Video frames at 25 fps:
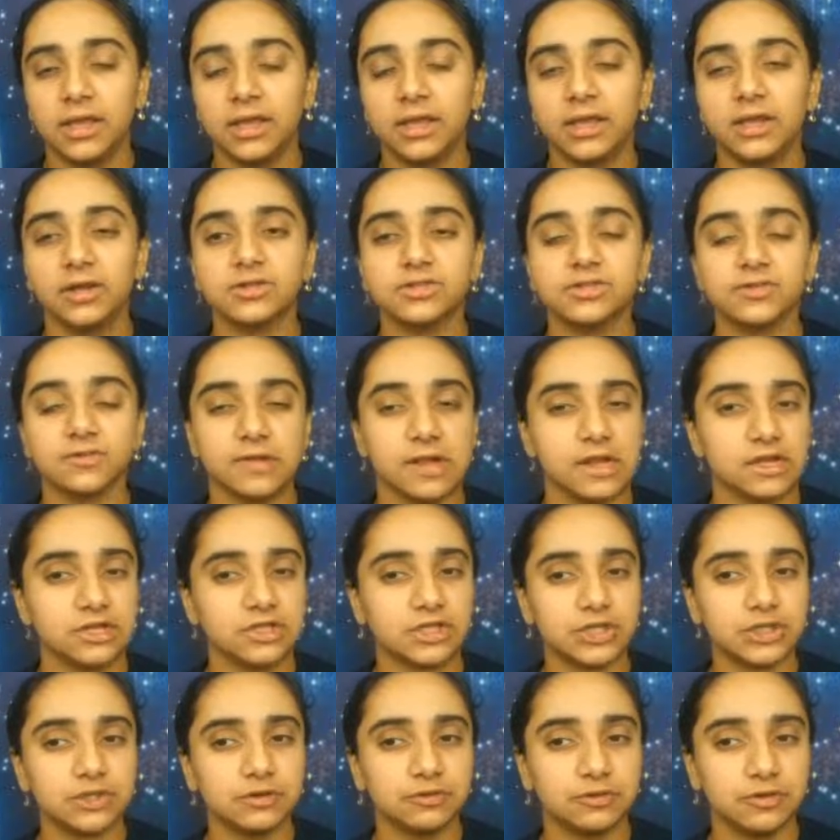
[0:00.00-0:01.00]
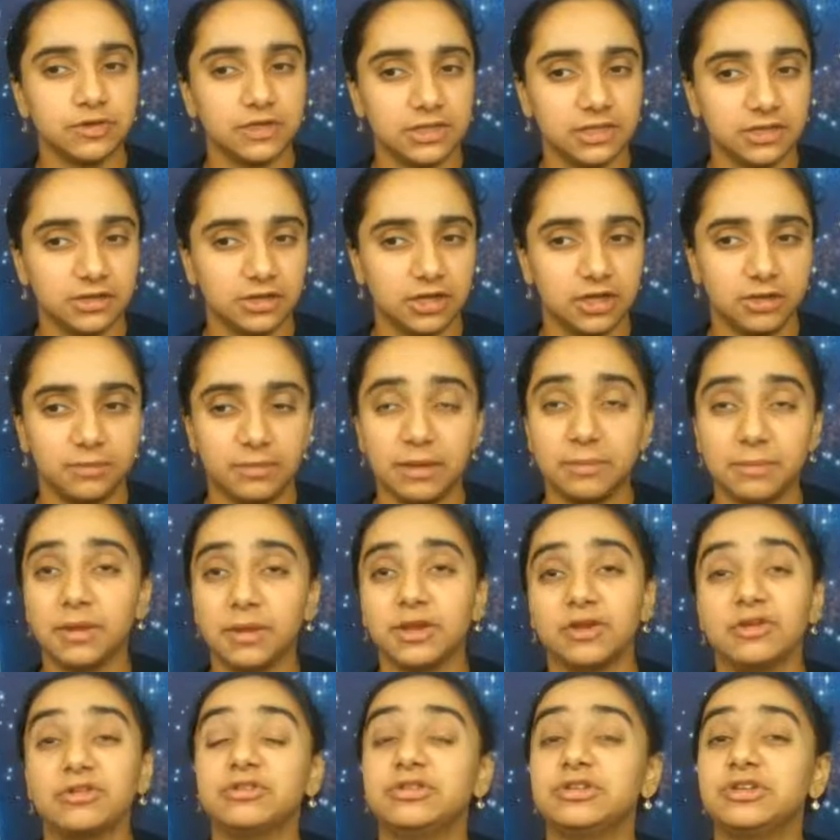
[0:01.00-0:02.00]
Here's the rational root theorem. I bet
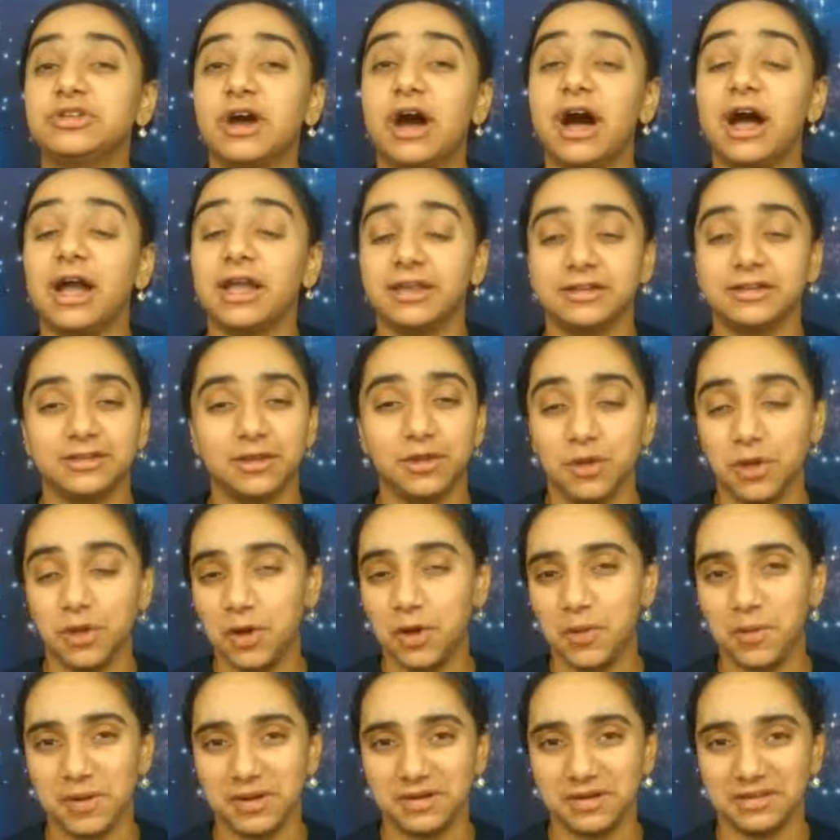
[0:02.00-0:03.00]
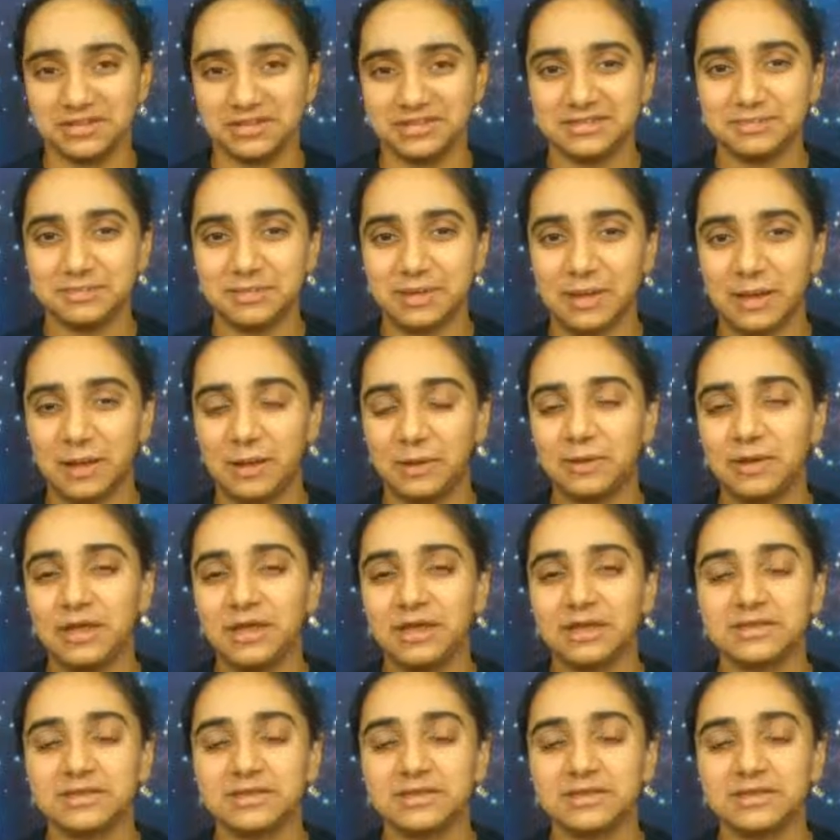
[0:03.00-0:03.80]
you're dying to know what it's about.